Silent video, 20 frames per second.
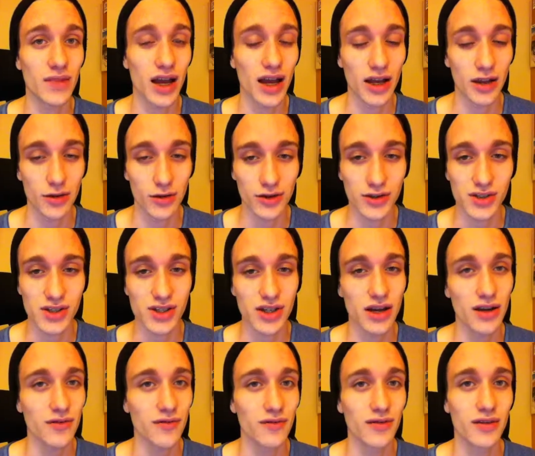I learned
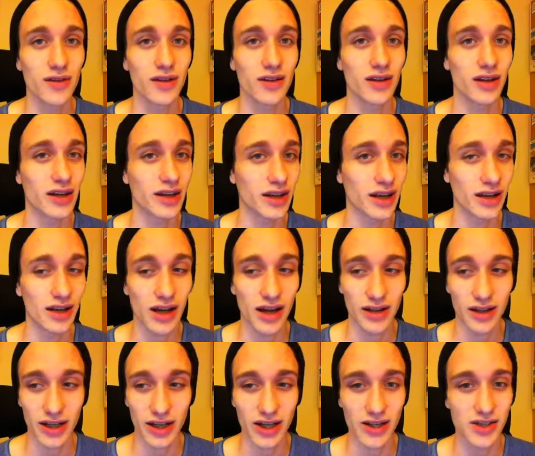stuff. Like
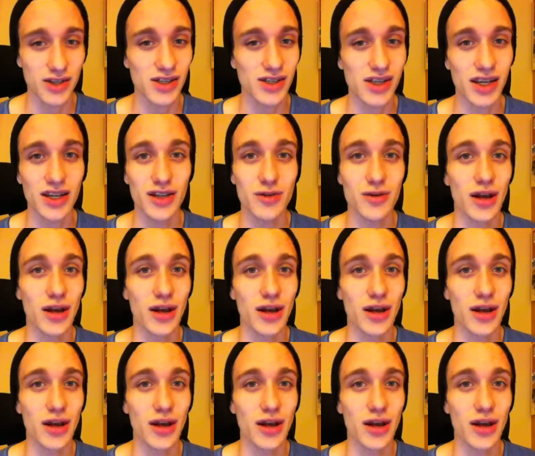I just said,